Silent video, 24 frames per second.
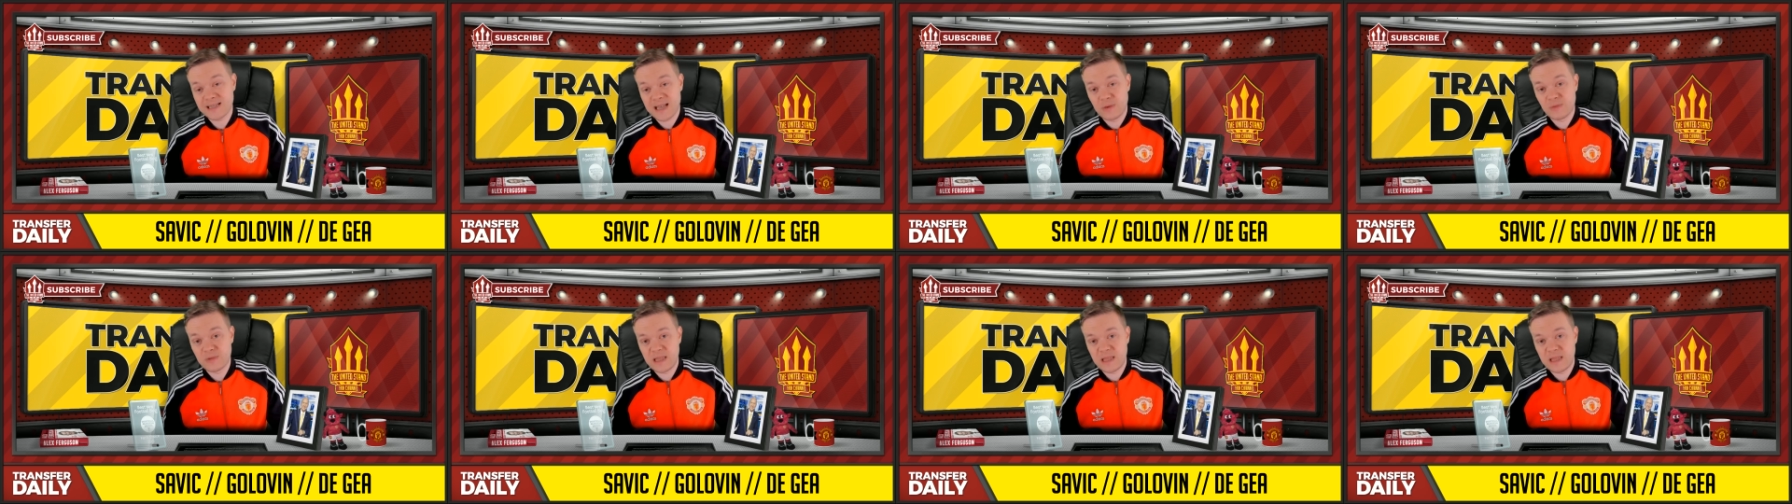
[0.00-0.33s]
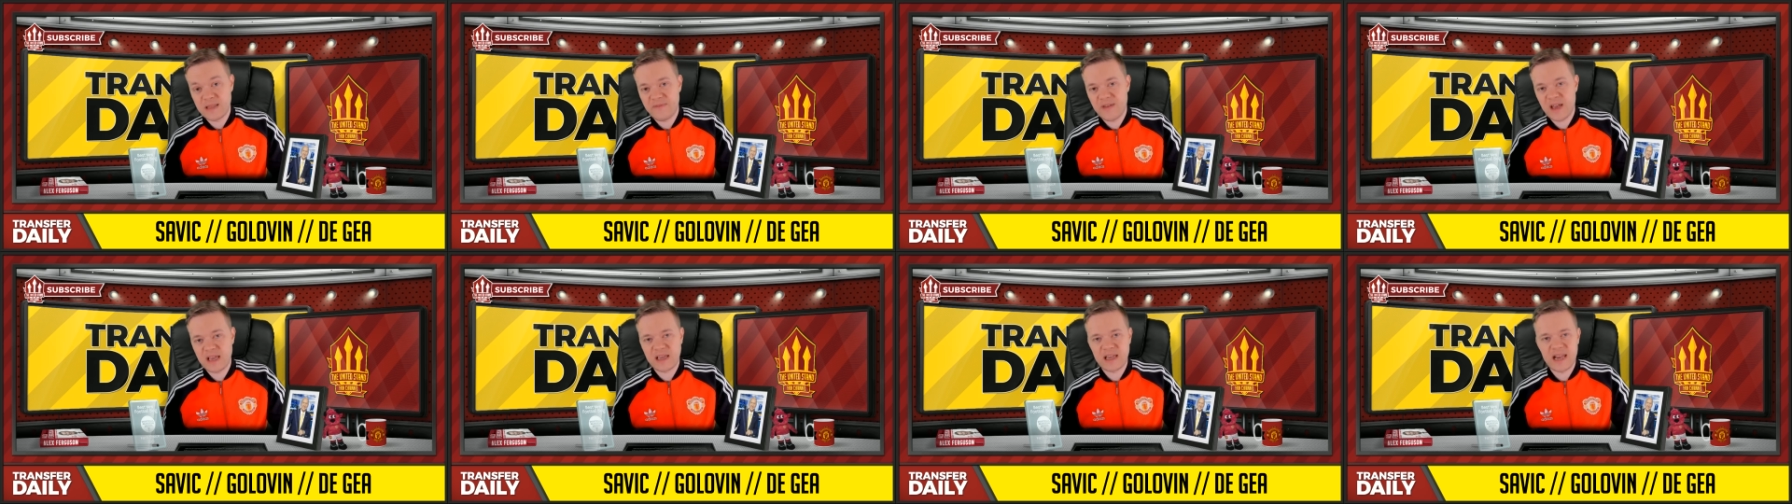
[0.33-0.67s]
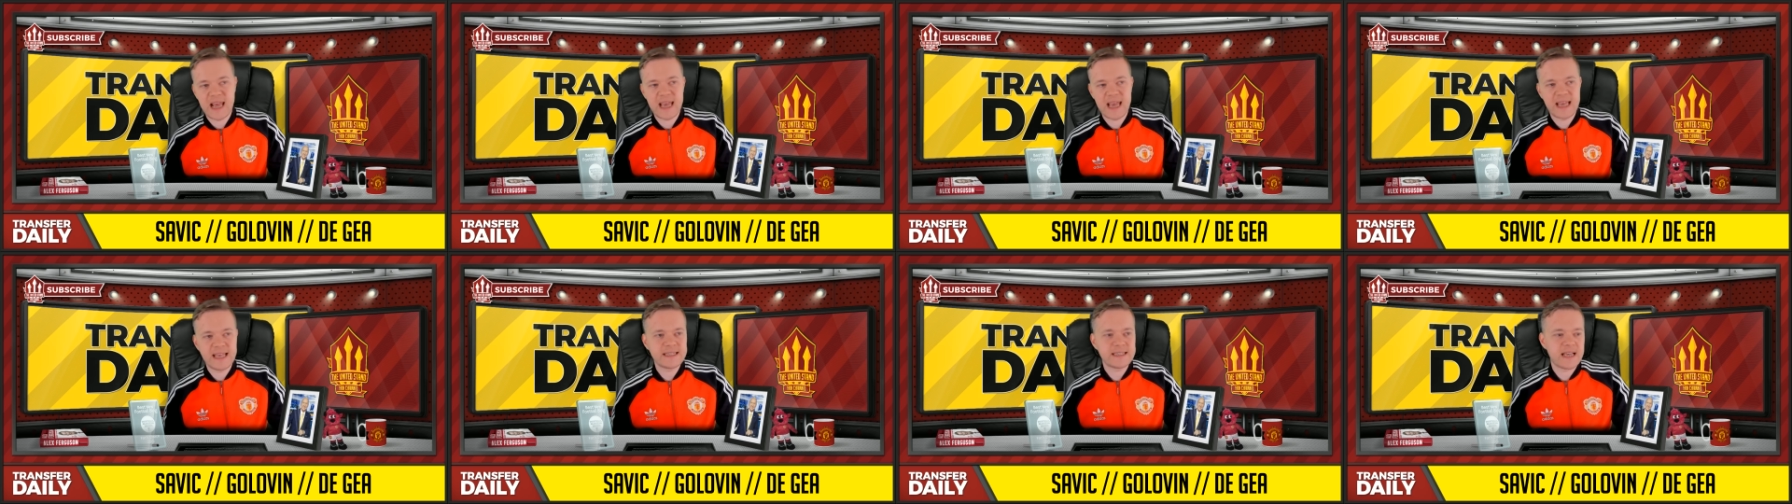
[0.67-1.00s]
That was in the Wenger
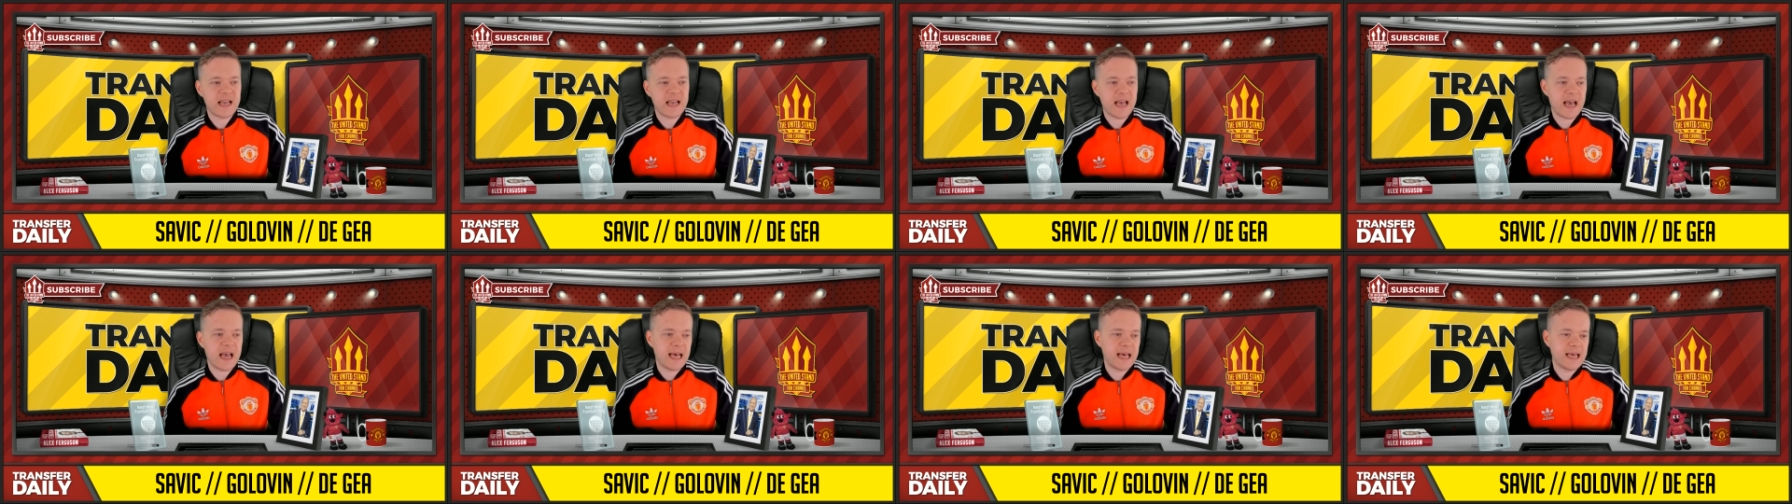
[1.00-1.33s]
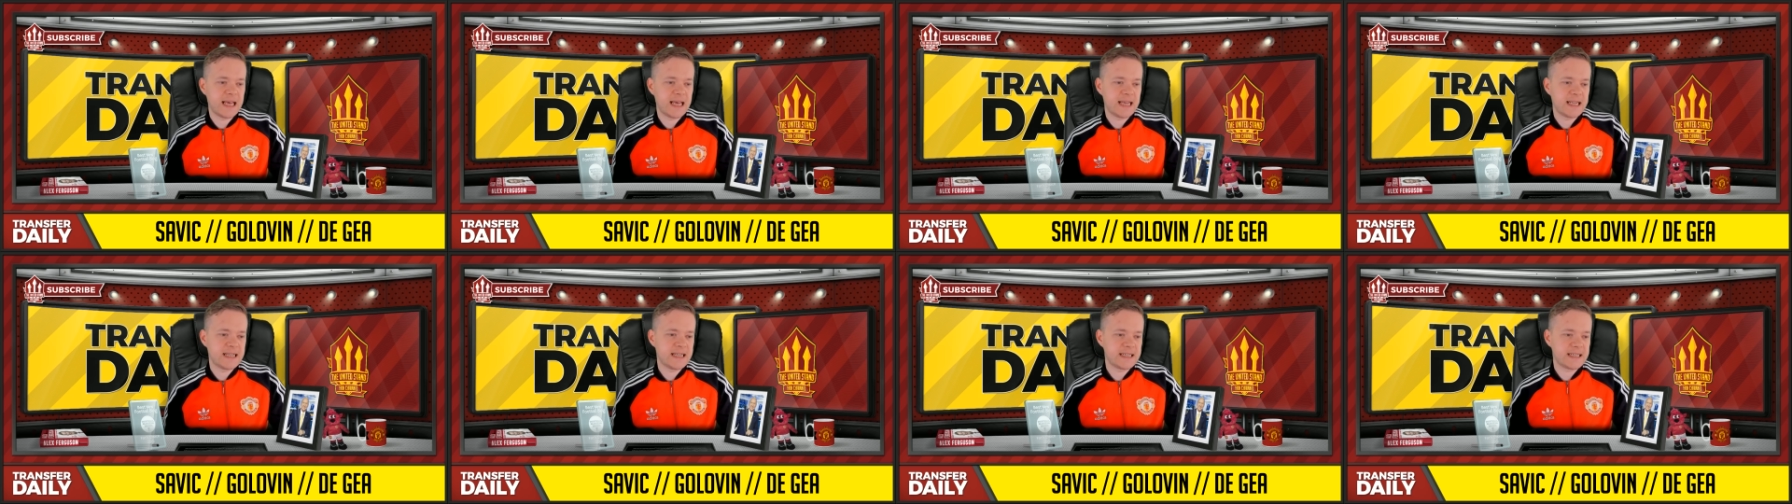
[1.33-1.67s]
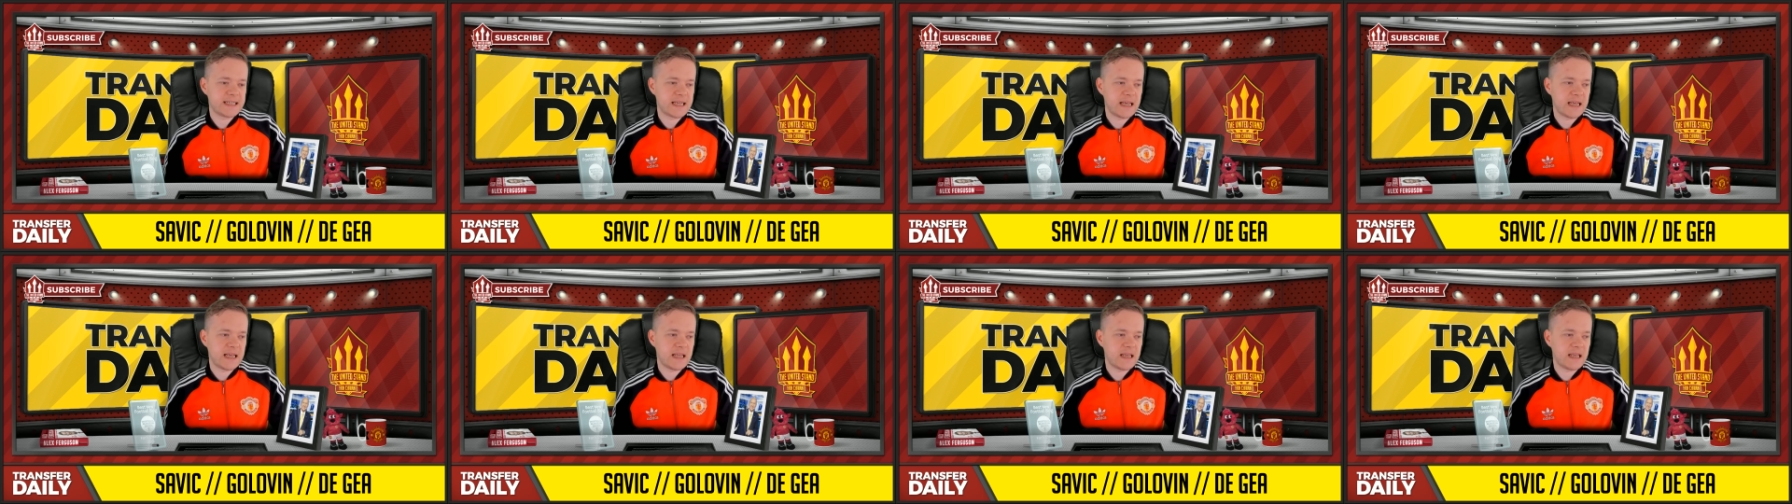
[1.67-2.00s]
days,
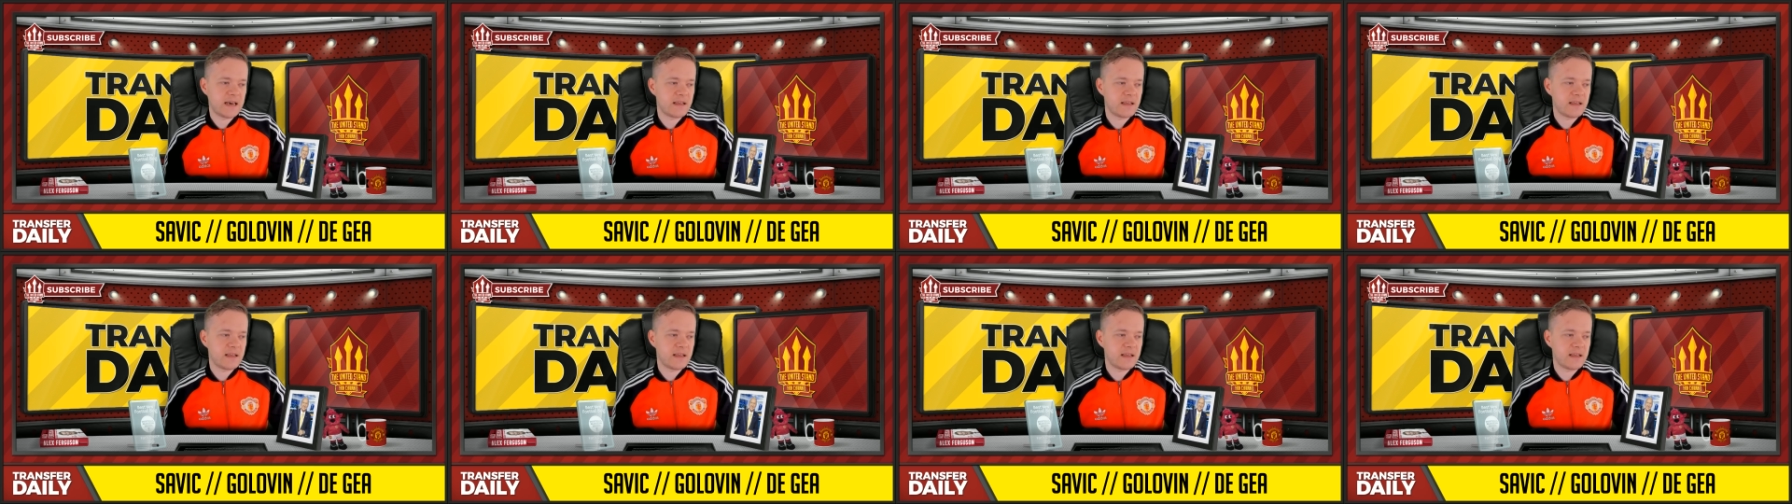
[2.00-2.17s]
and uh,